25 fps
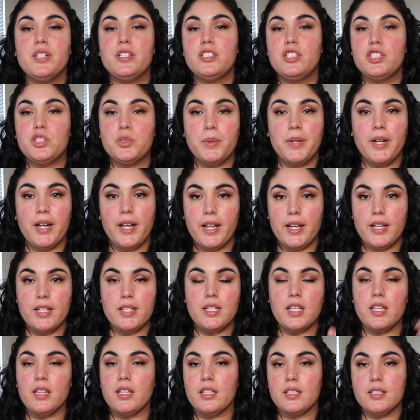I just went ahead and
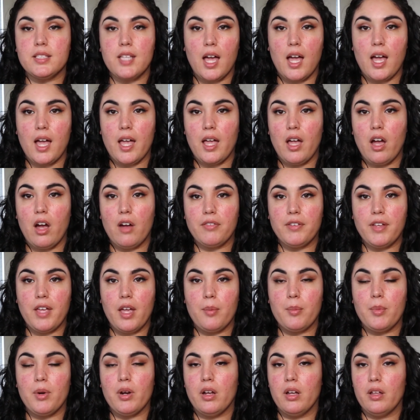did this eye off
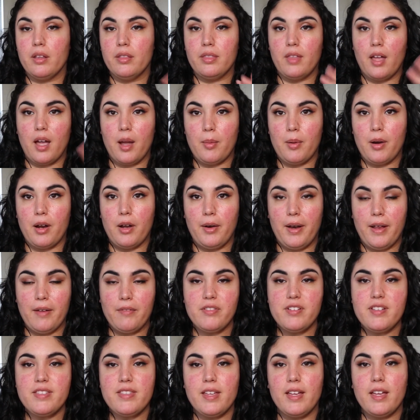camera, the eyebrow and
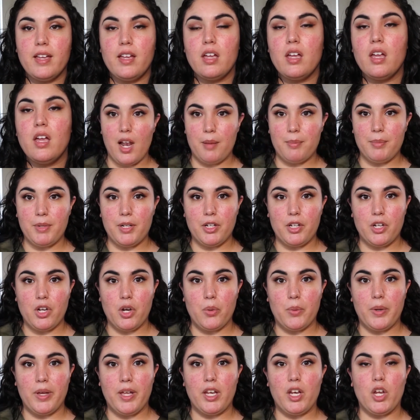everything. And I'm gonna
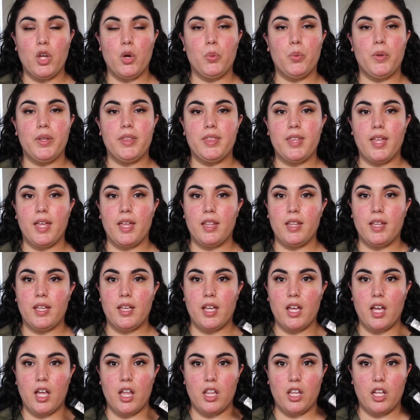go in with the LA
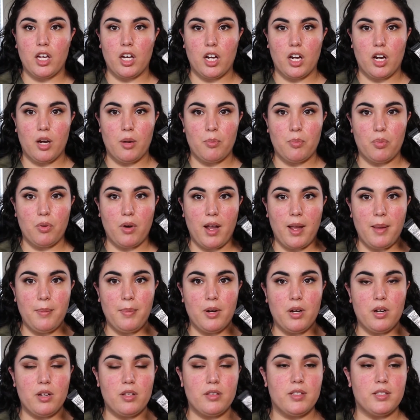Color
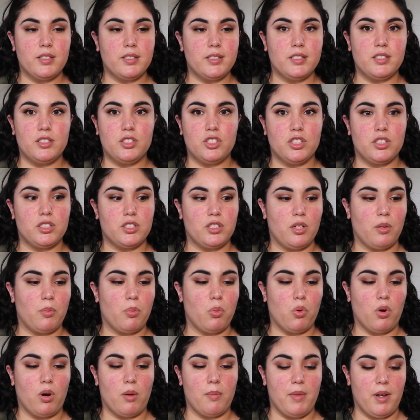primer. This is just their
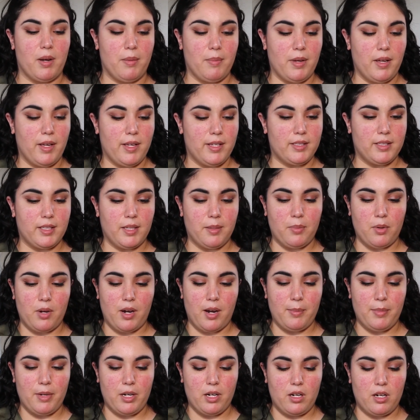pore minimizing
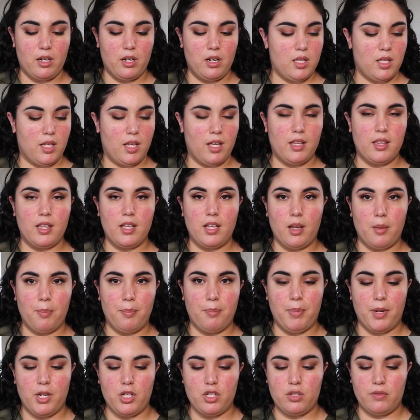primer. They had like a
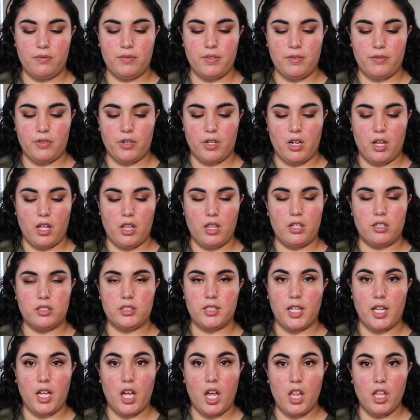bunch of different colors,
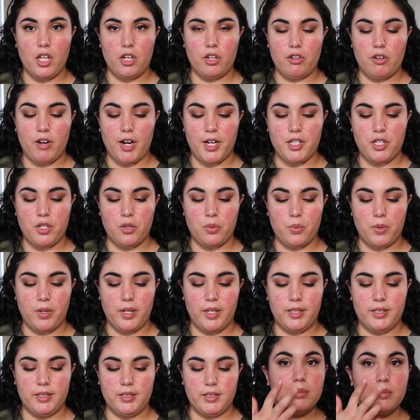like color corrector
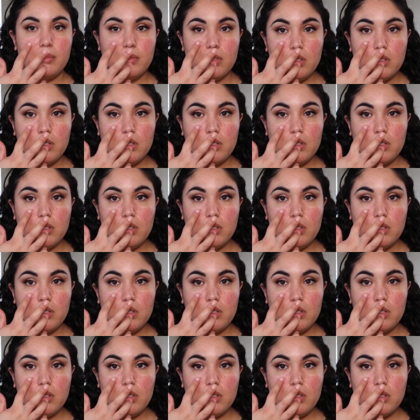ones.